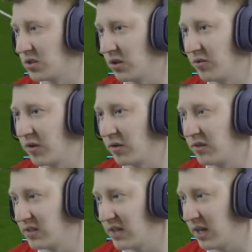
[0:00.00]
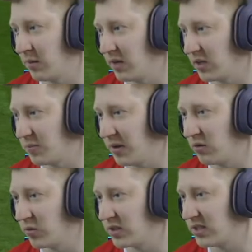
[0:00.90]
so far in this game. It's
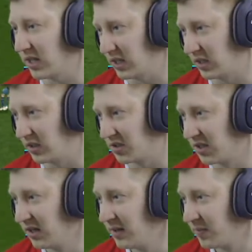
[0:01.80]
been ridiculous.